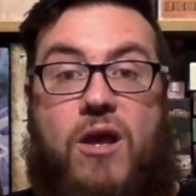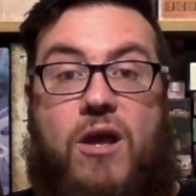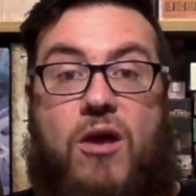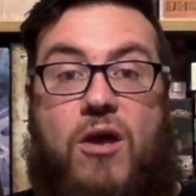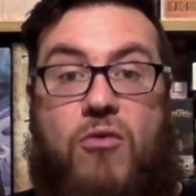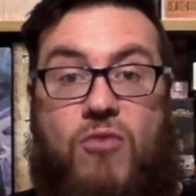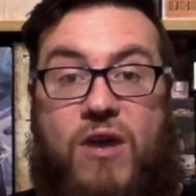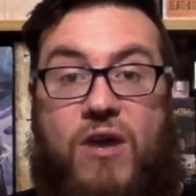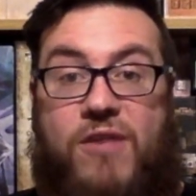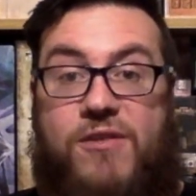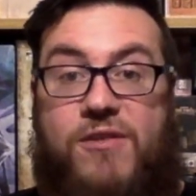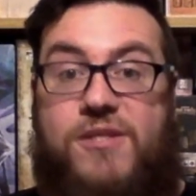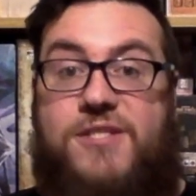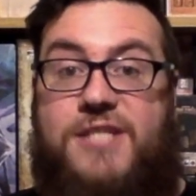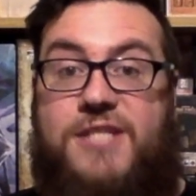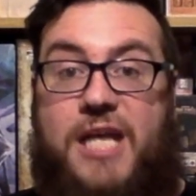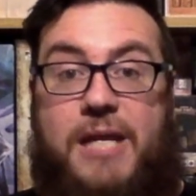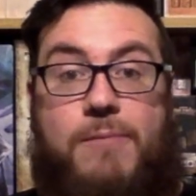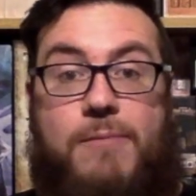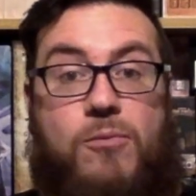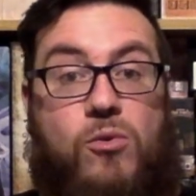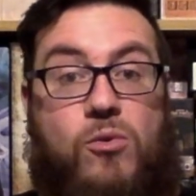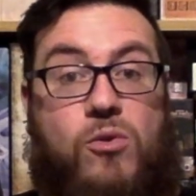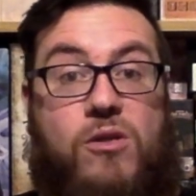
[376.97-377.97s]
around the
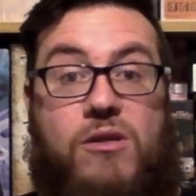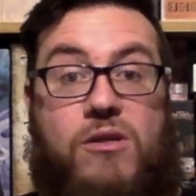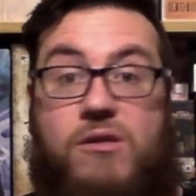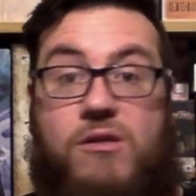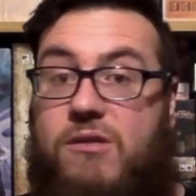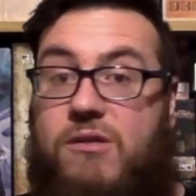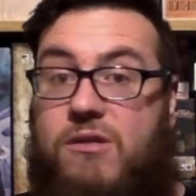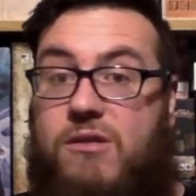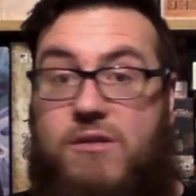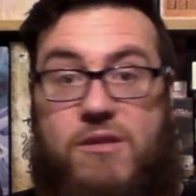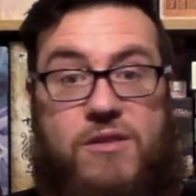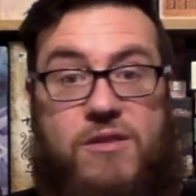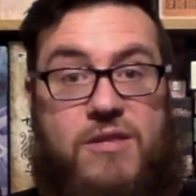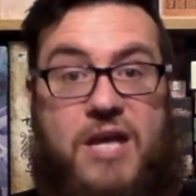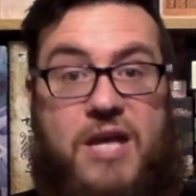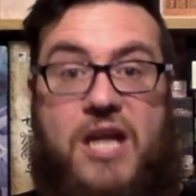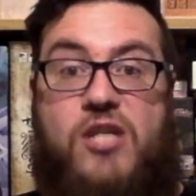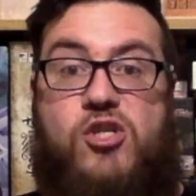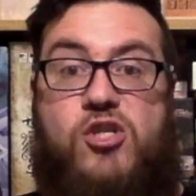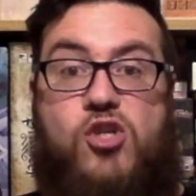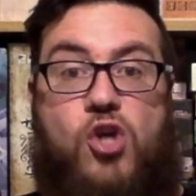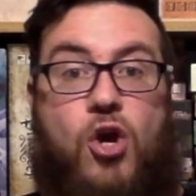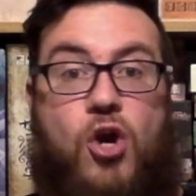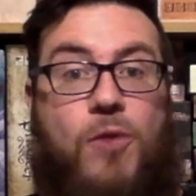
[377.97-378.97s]
table, their
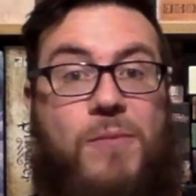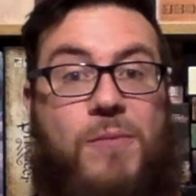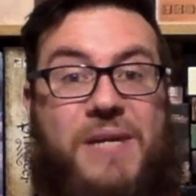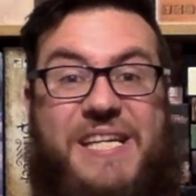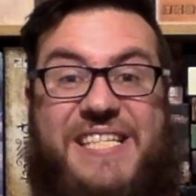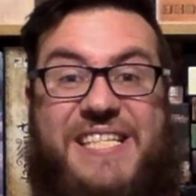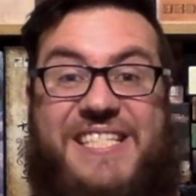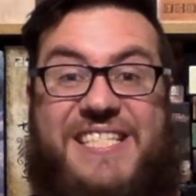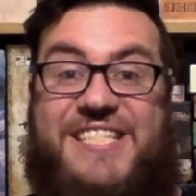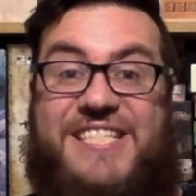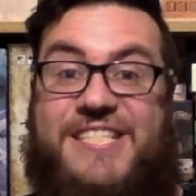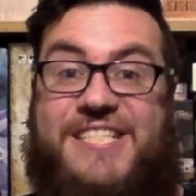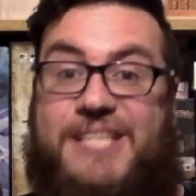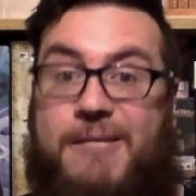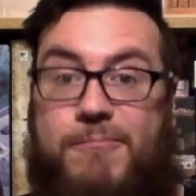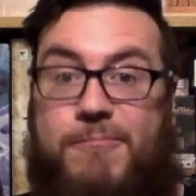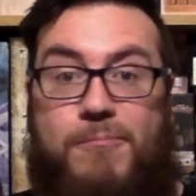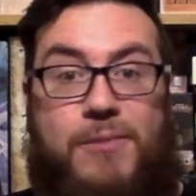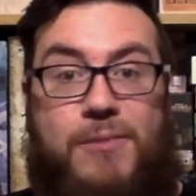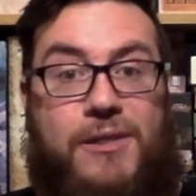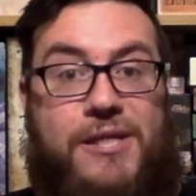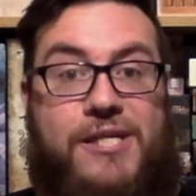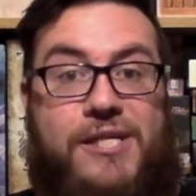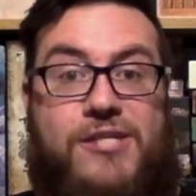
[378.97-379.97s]
job is
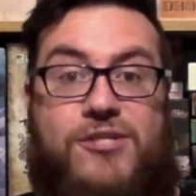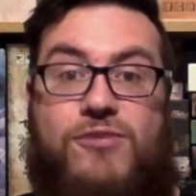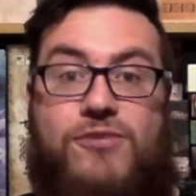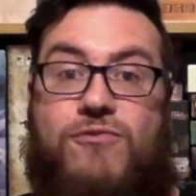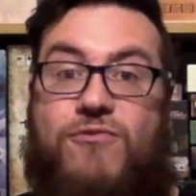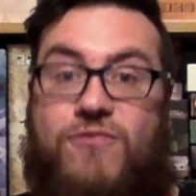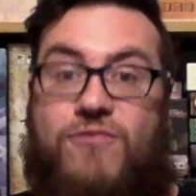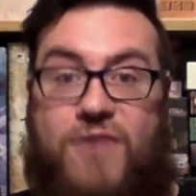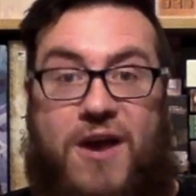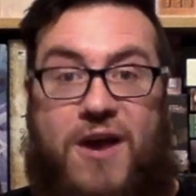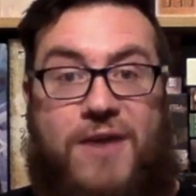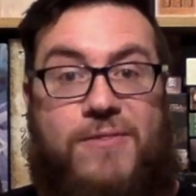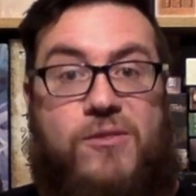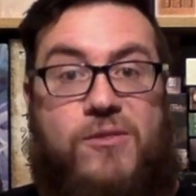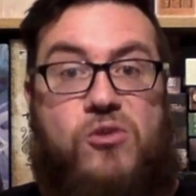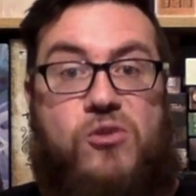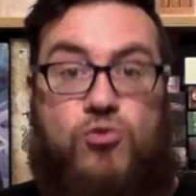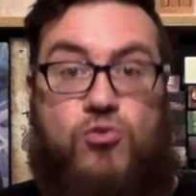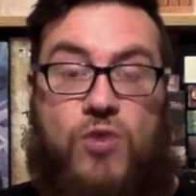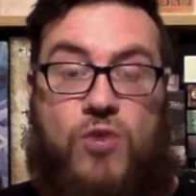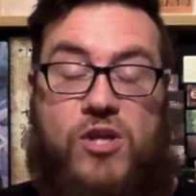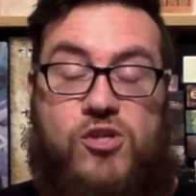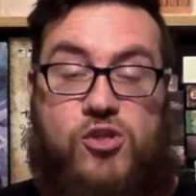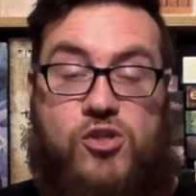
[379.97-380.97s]
simply to find the
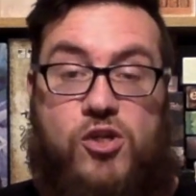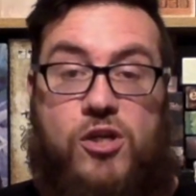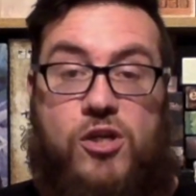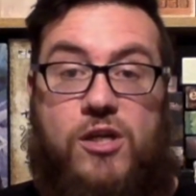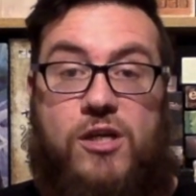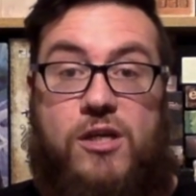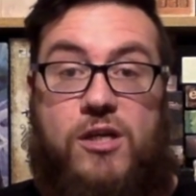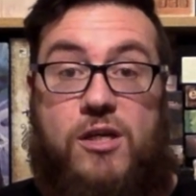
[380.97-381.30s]
treasure